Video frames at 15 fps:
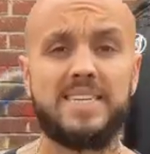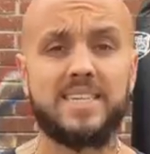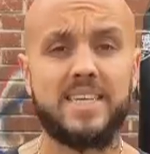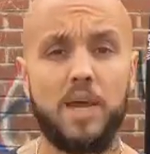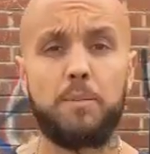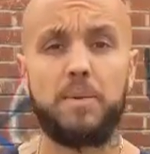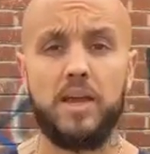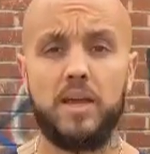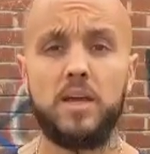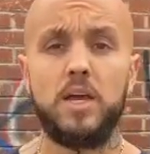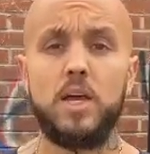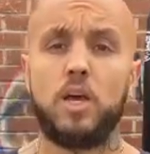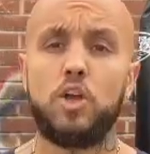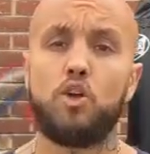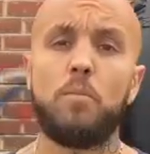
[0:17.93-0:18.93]
skipping,
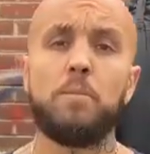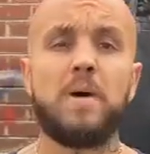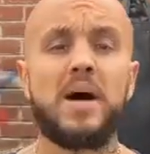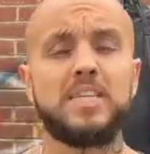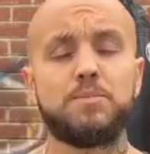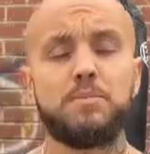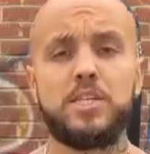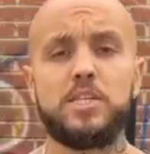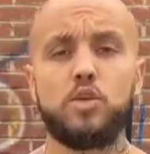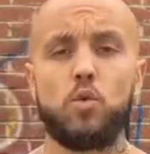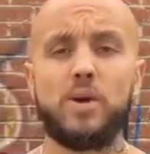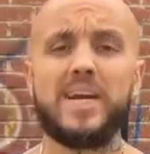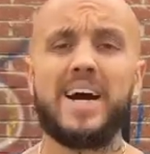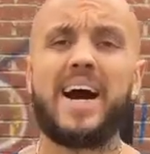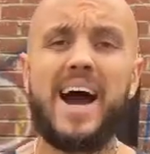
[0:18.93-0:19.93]
you must be
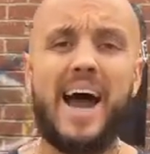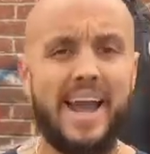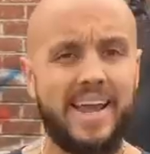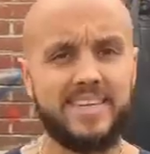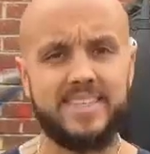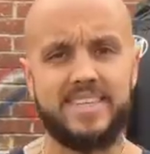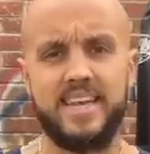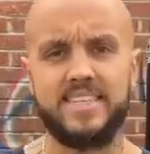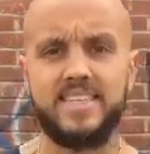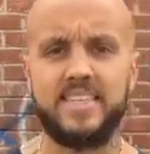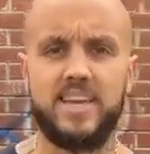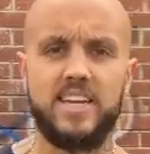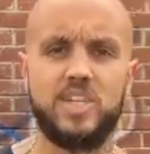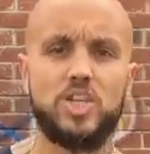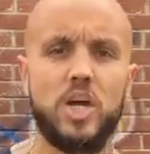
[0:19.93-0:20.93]
doing high
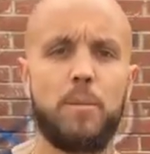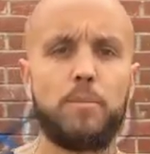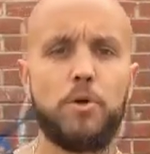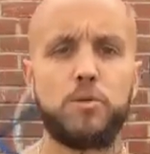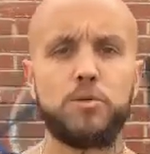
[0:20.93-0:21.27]
intensity jump rope